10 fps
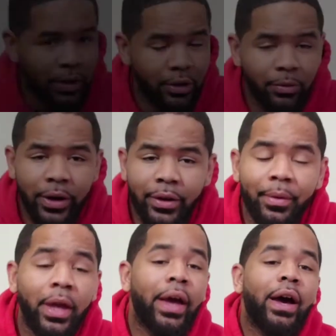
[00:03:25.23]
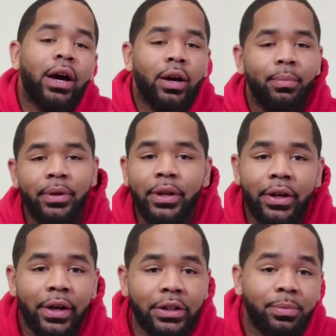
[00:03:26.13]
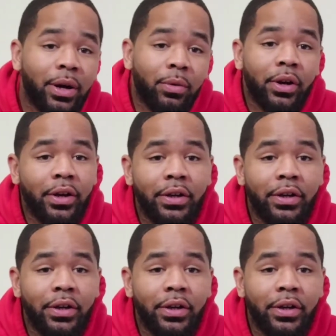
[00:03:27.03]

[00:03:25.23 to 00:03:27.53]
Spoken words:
I know, right? But yeah, the next part I wanted